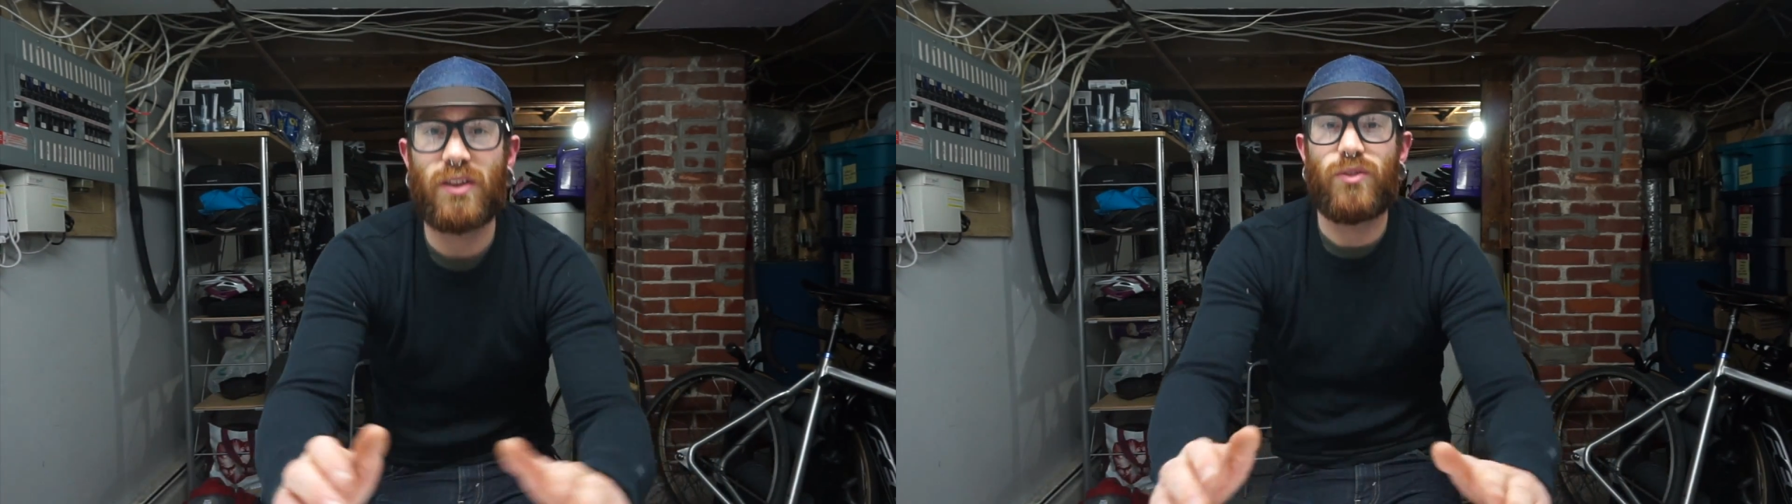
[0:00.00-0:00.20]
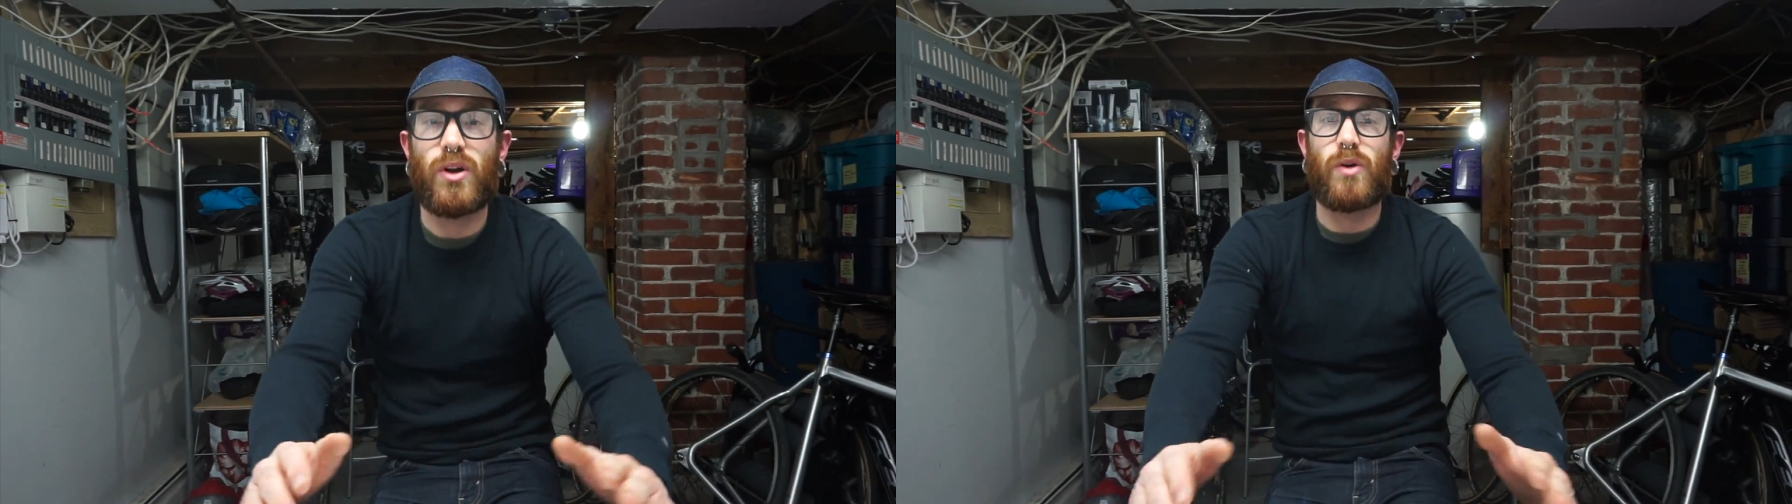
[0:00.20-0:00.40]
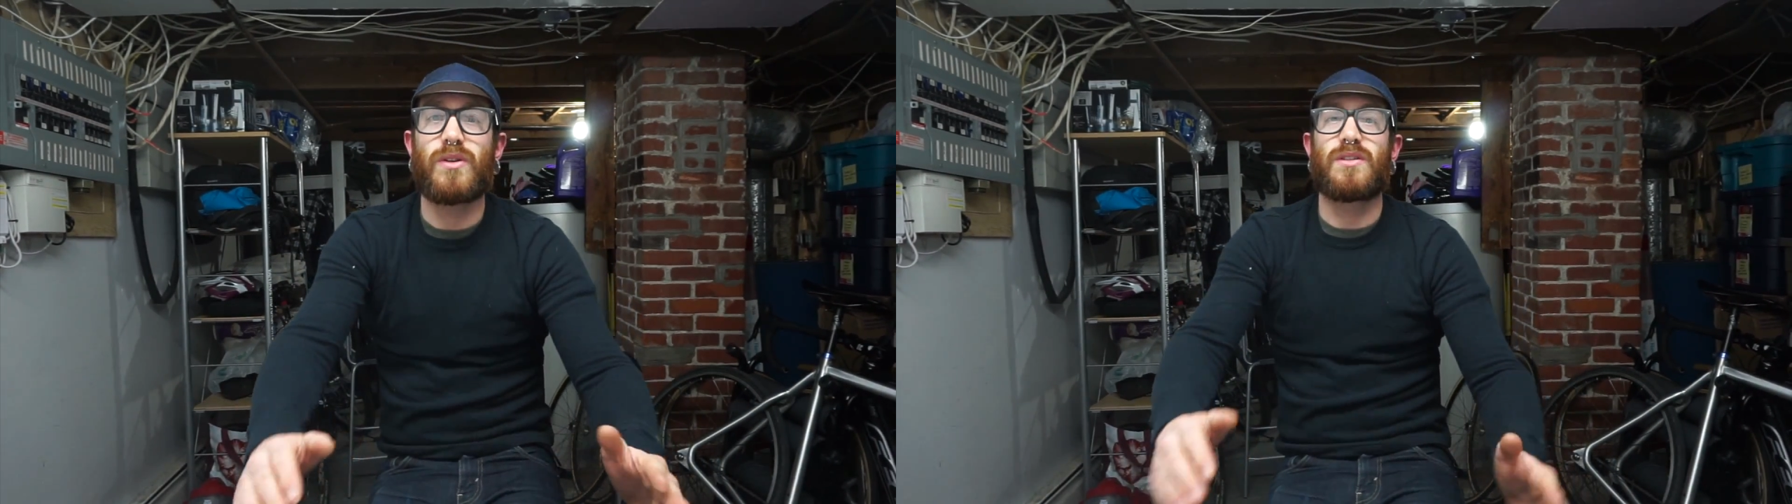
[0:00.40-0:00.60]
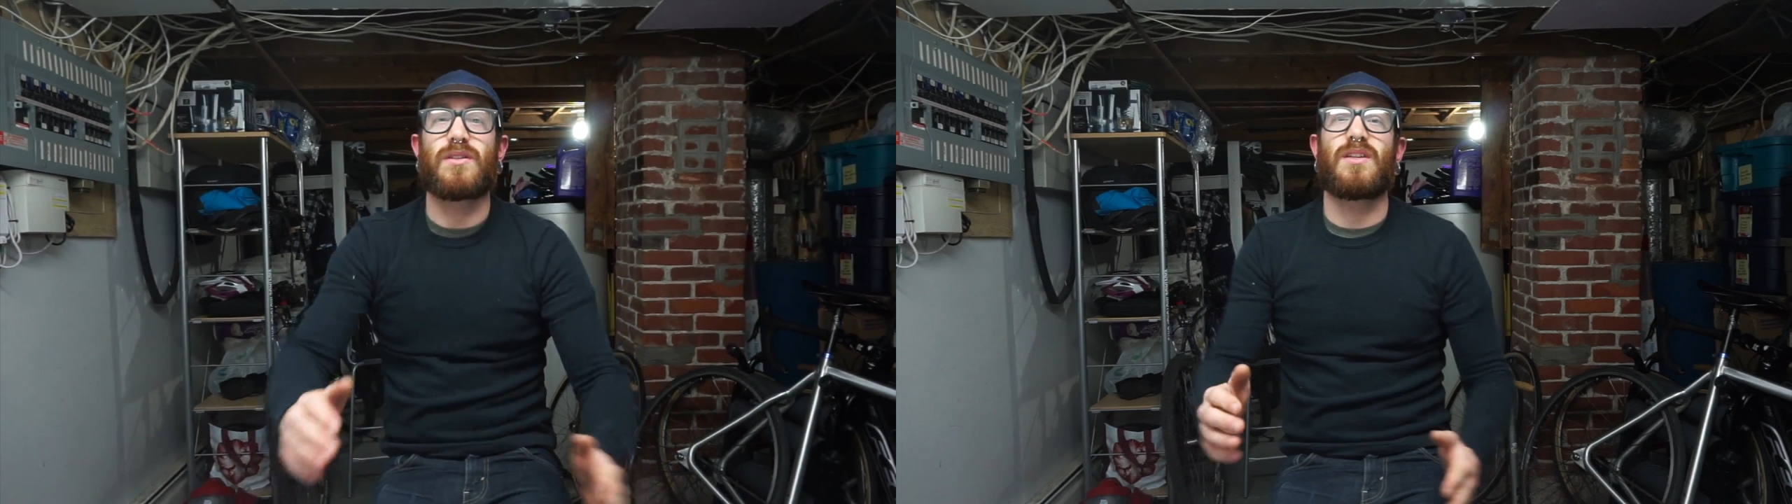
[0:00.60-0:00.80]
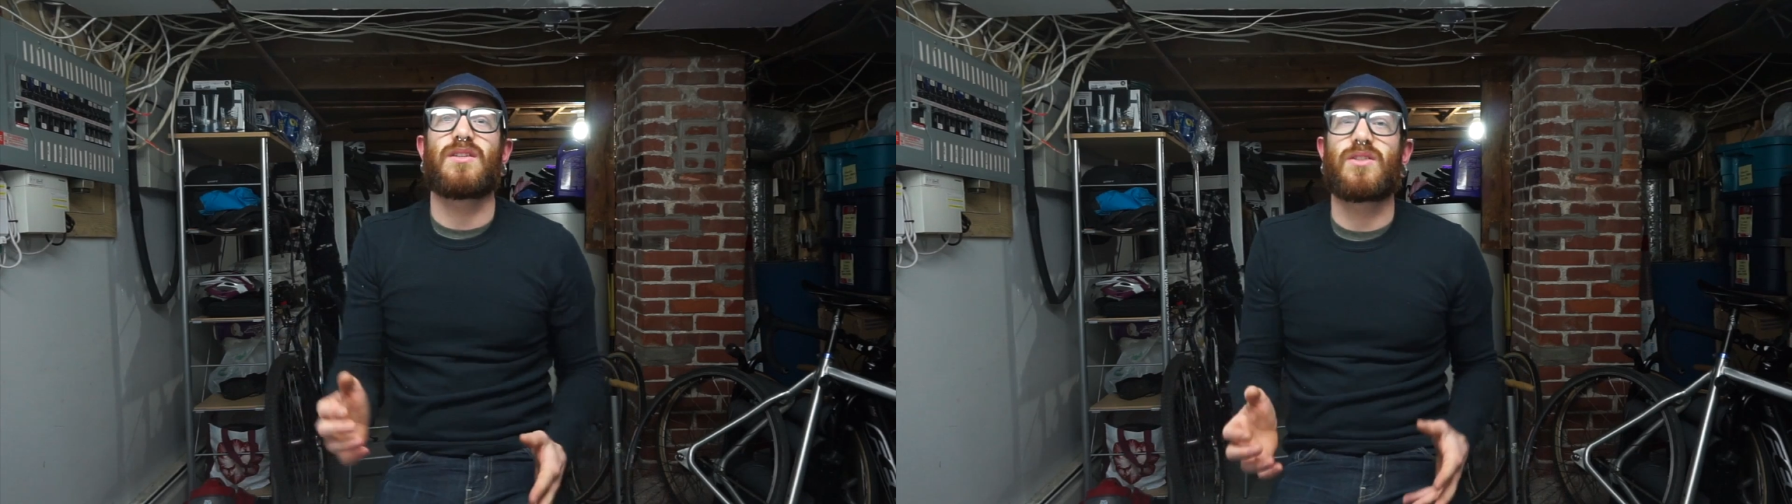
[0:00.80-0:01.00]
you know is
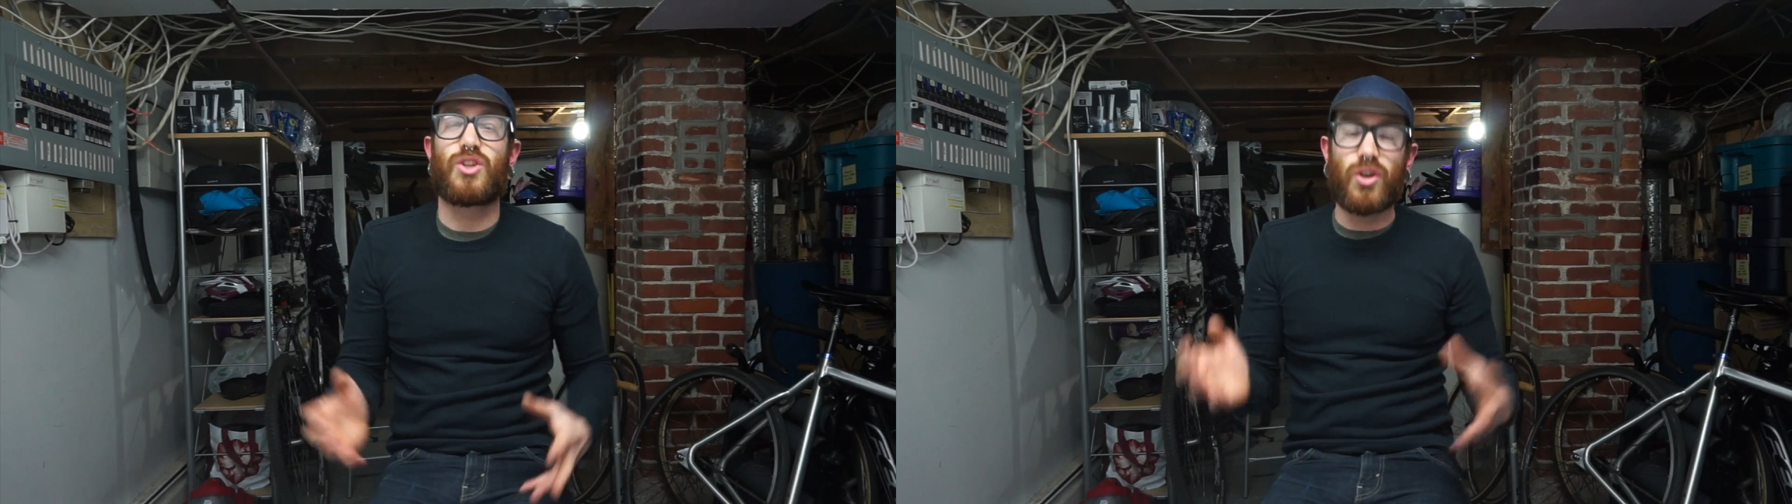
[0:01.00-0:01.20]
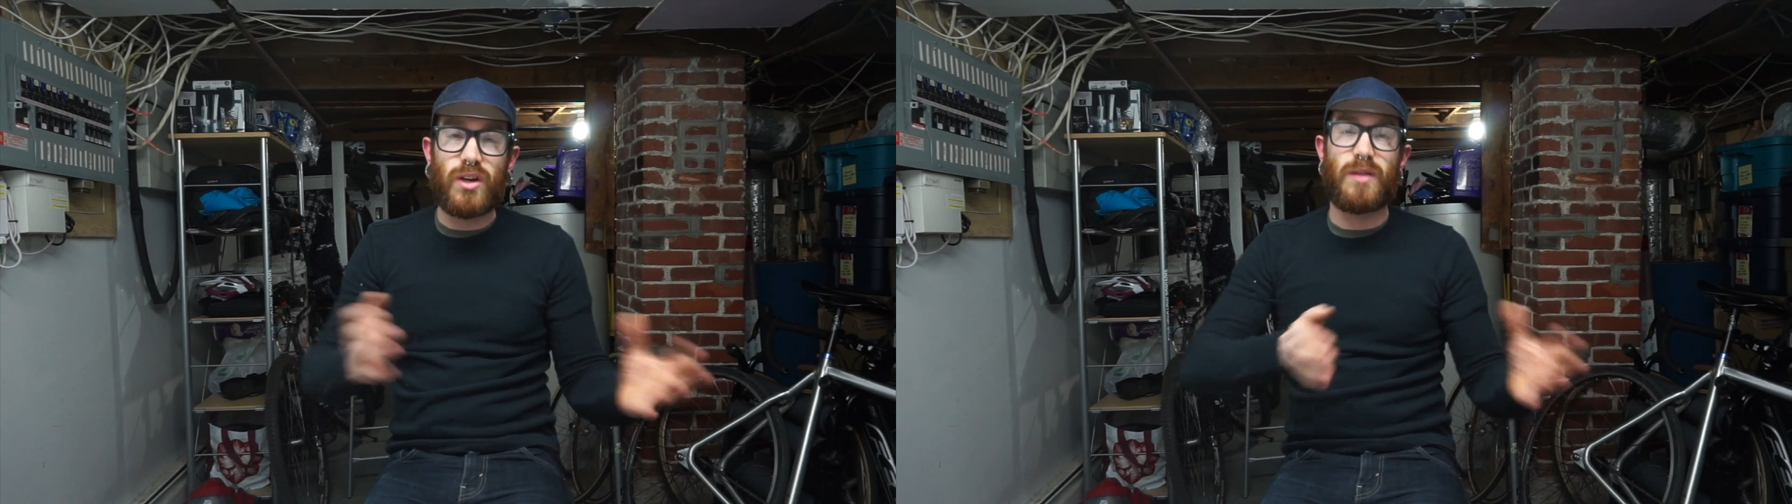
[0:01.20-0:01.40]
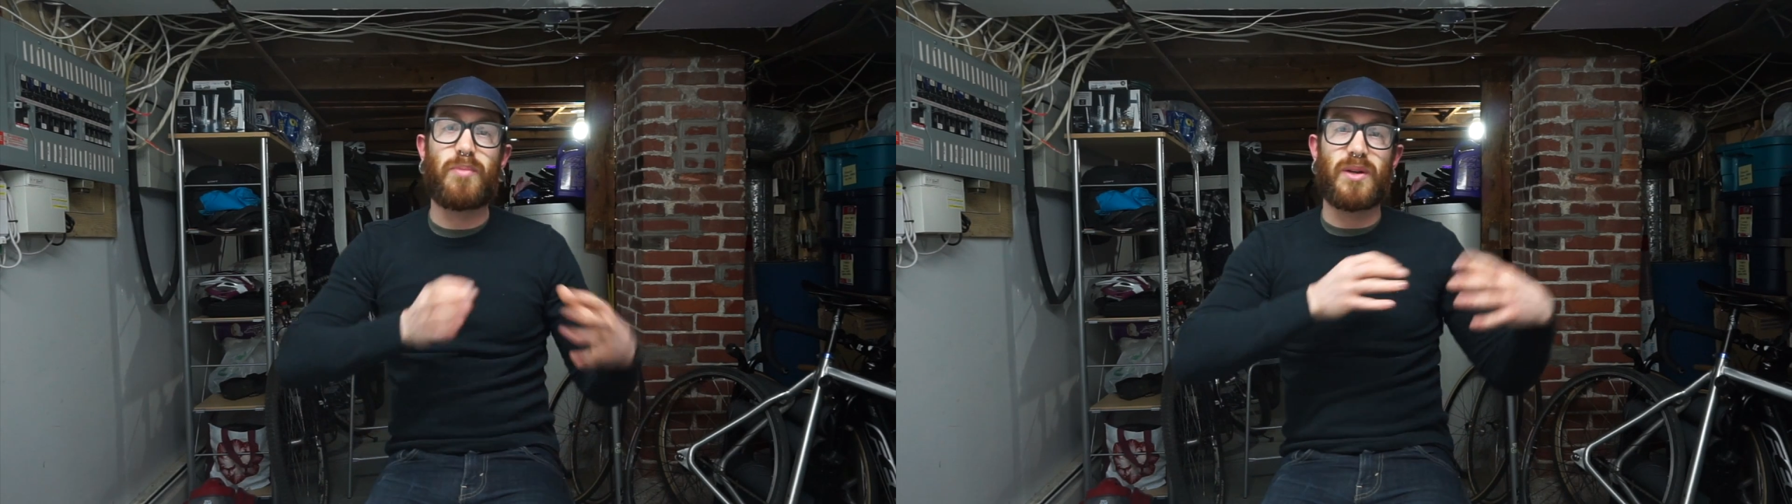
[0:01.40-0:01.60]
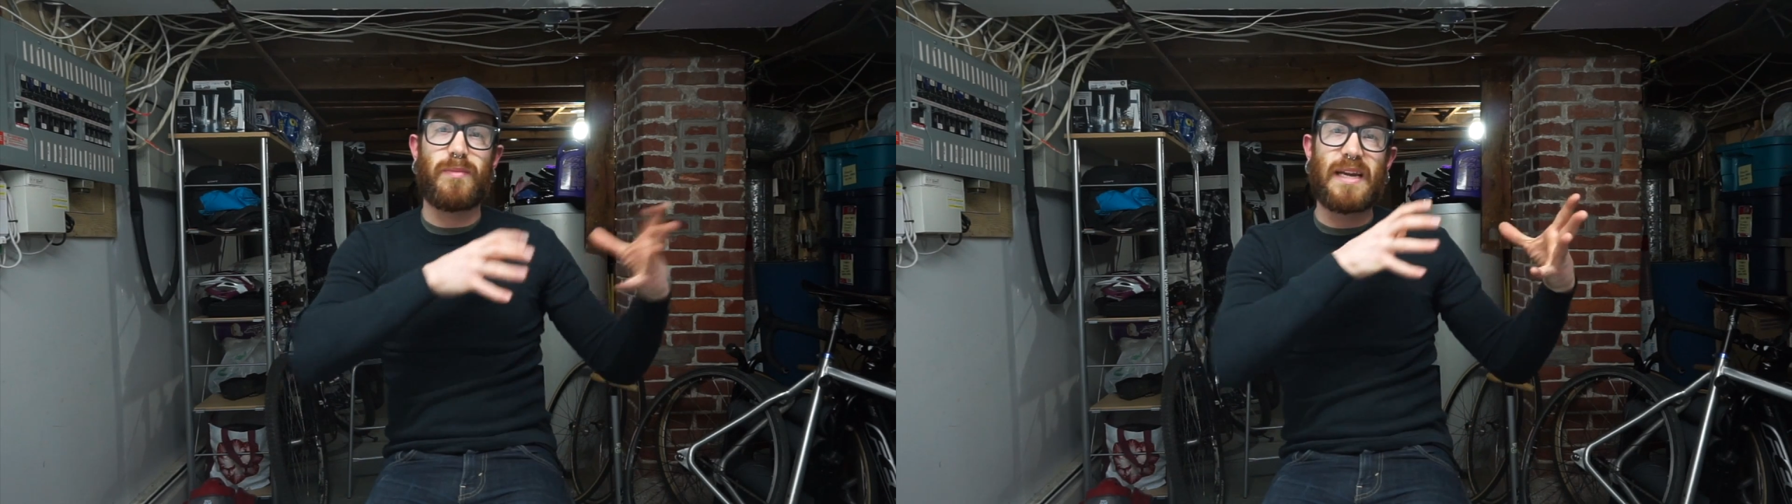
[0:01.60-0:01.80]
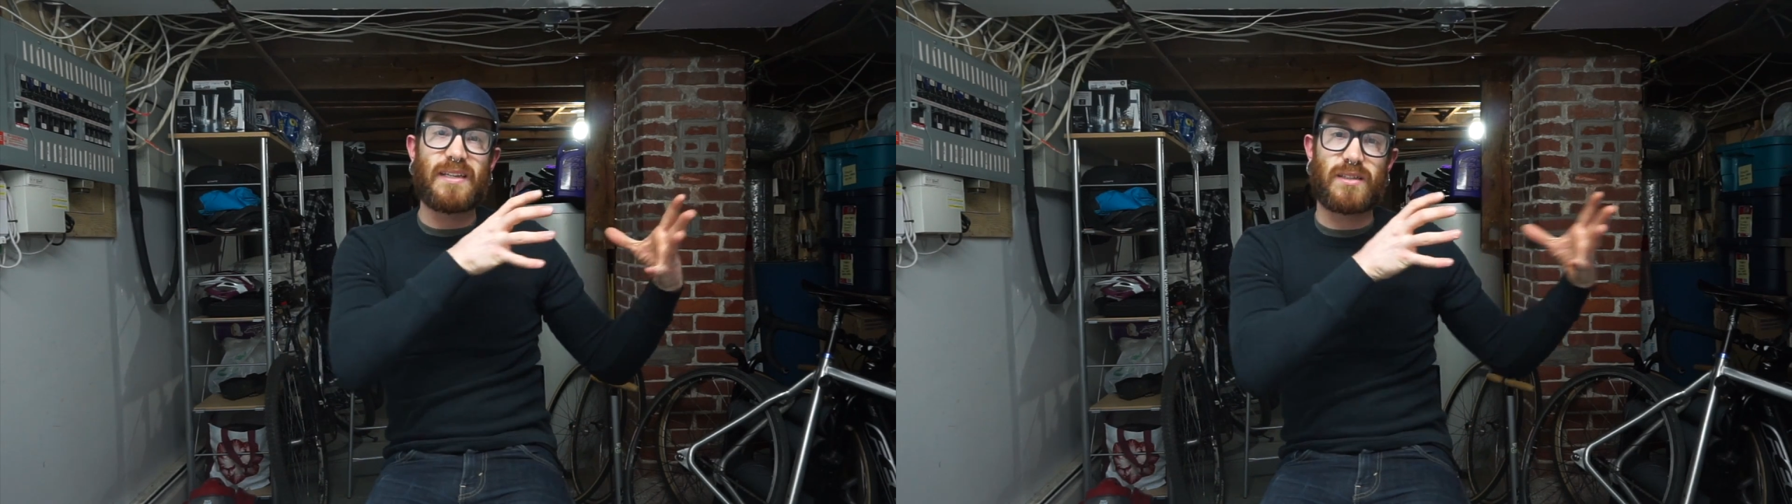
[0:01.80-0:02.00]
is good but
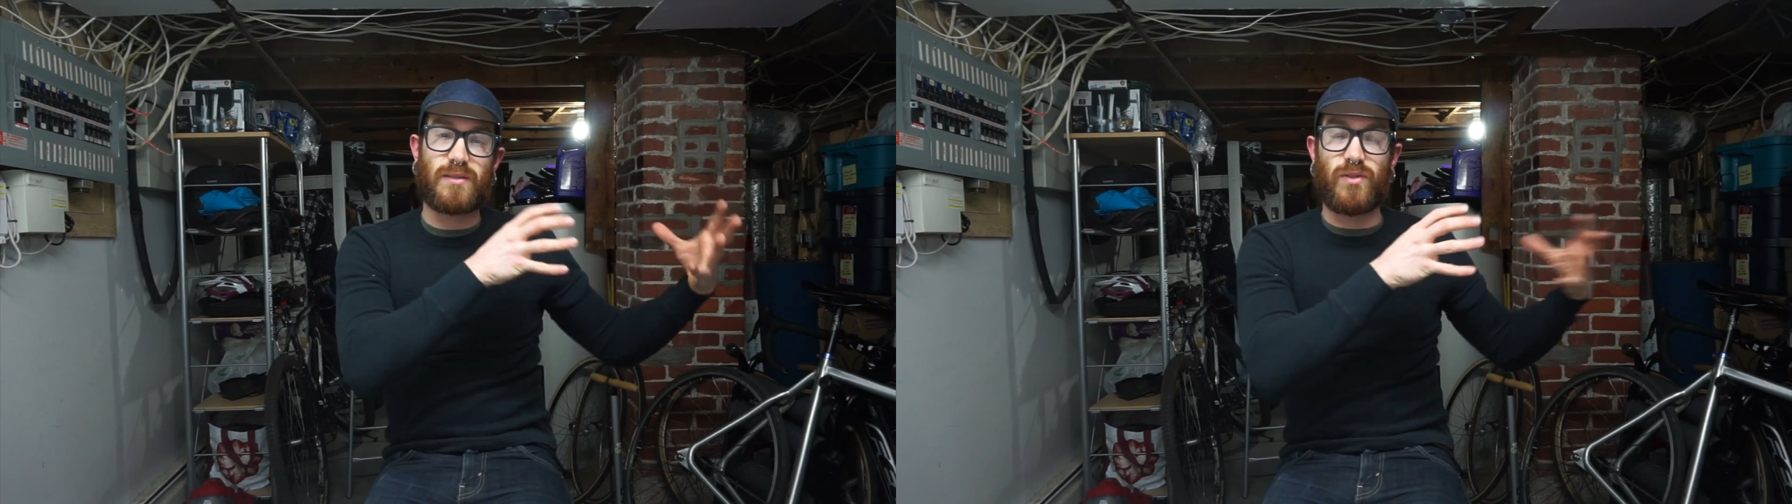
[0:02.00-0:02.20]
makes